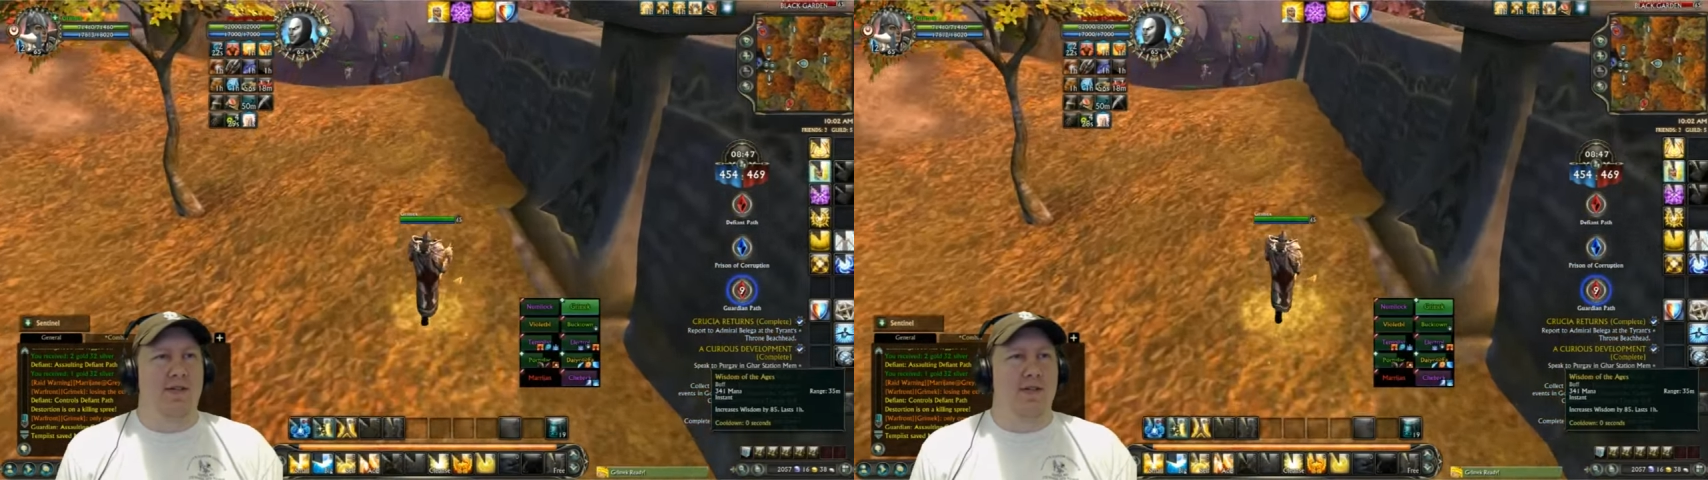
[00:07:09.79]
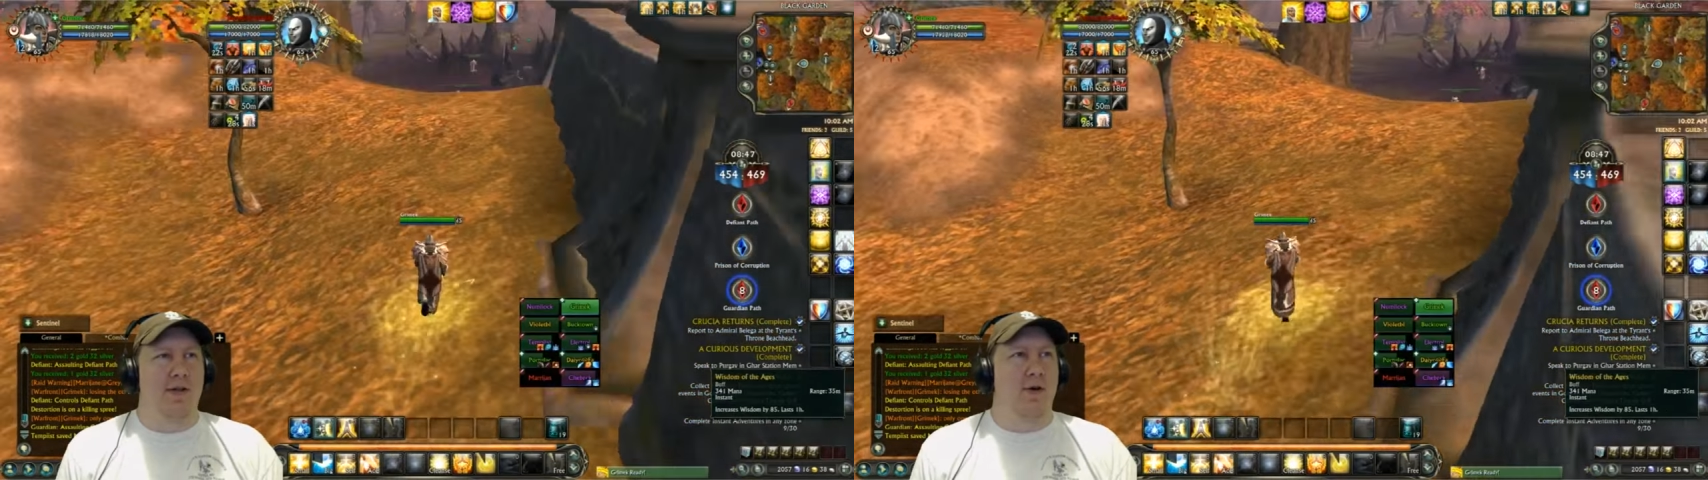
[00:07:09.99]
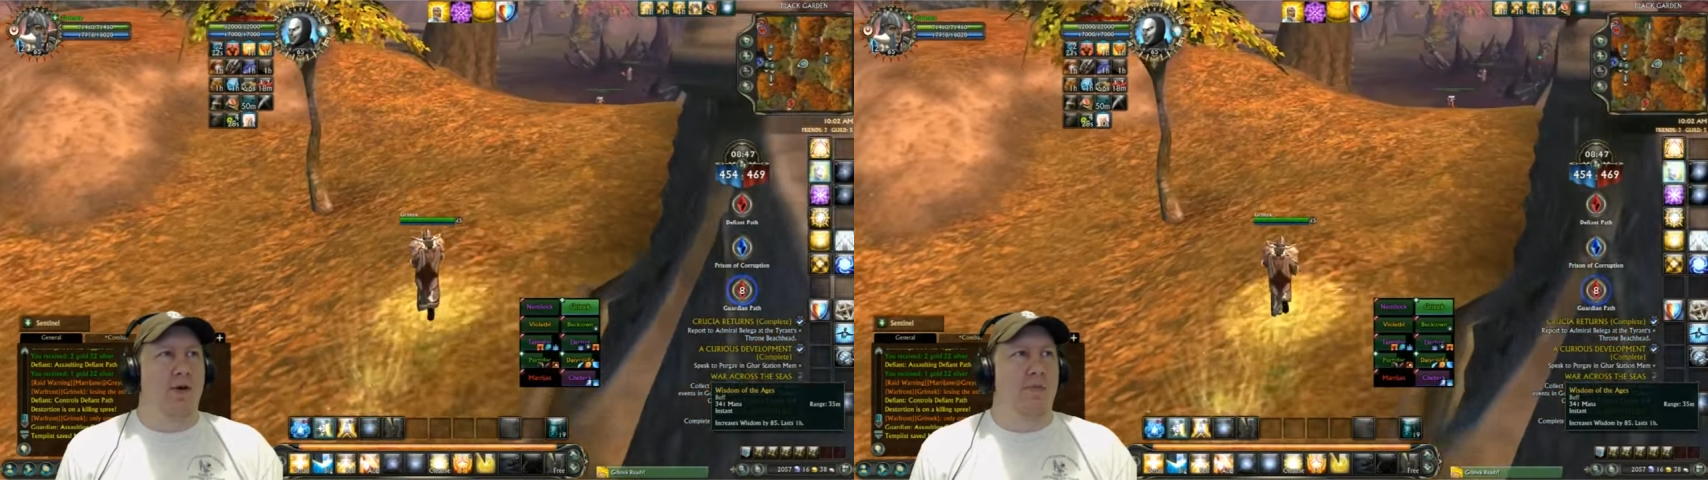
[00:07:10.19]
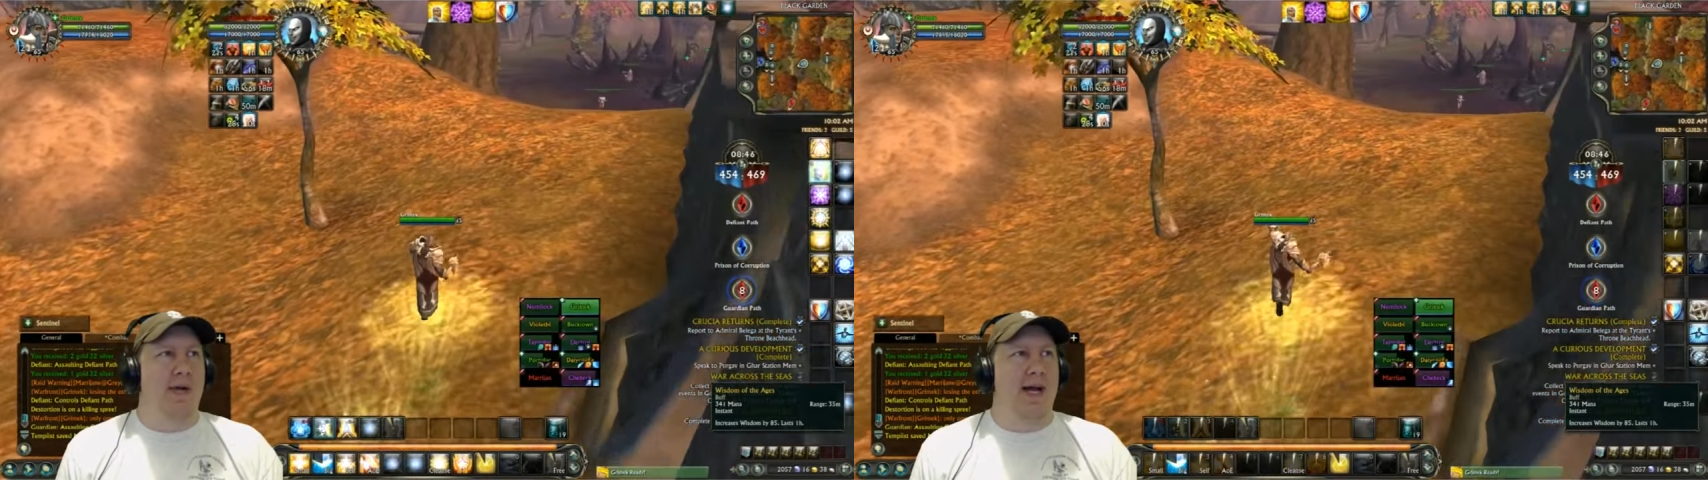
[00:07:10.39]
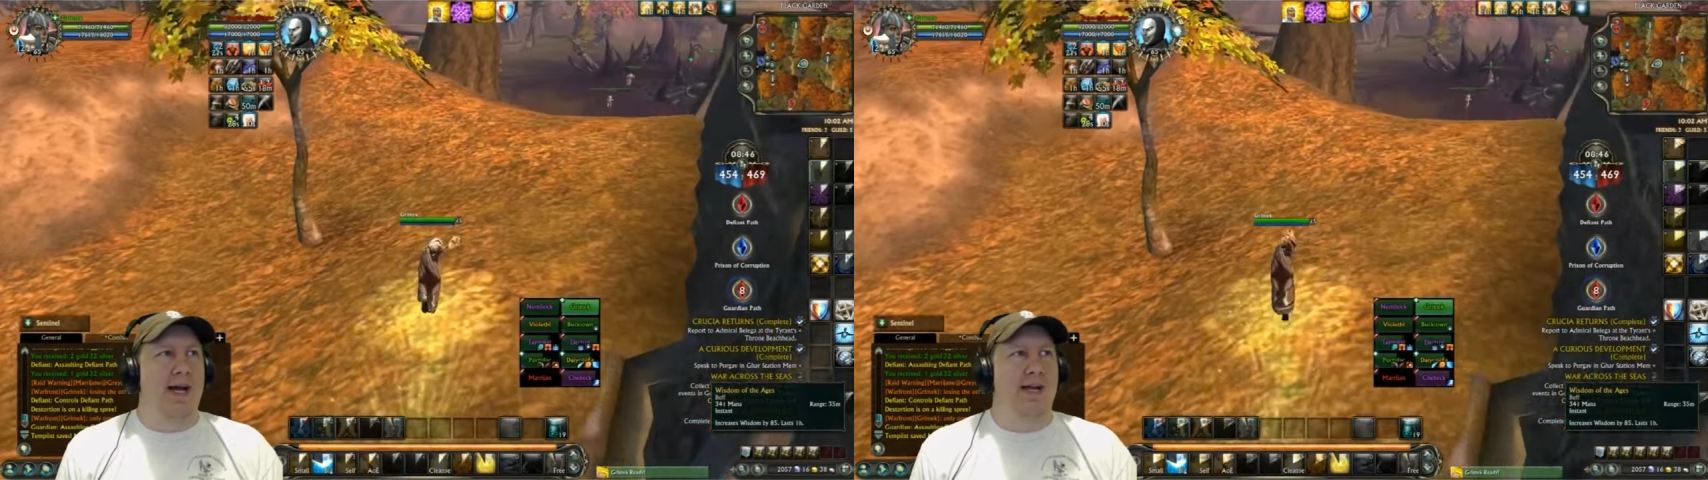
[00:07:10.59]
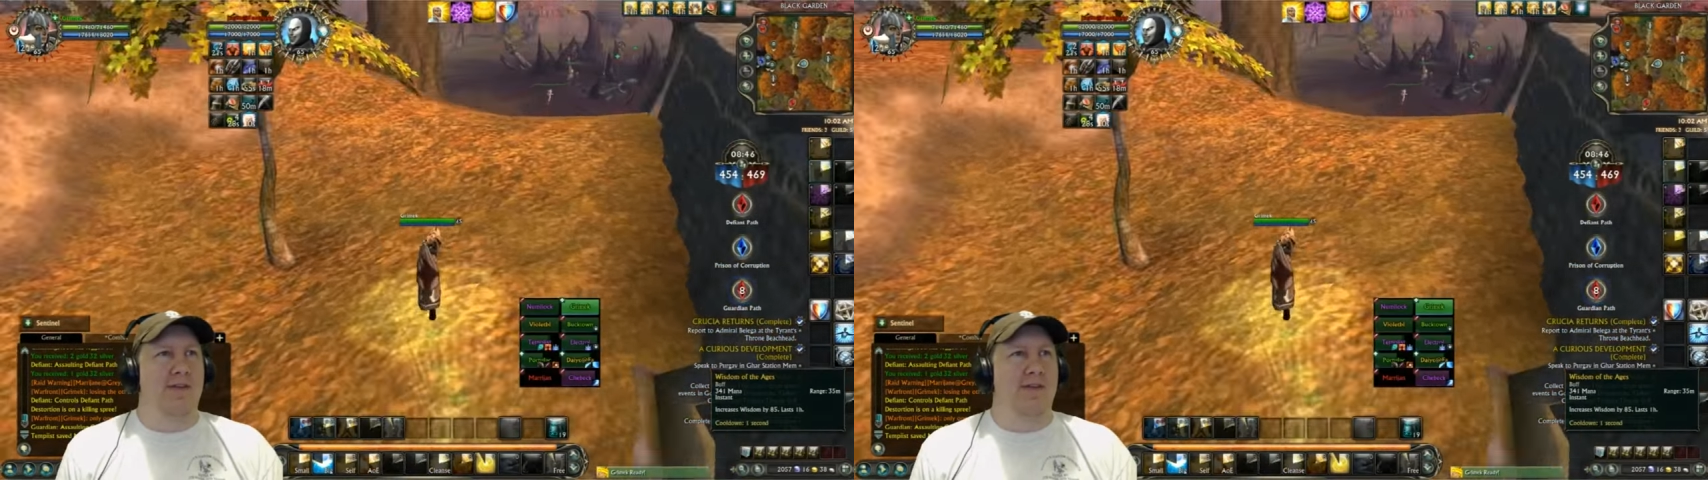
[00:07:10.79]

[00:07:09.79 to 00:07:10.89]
so bad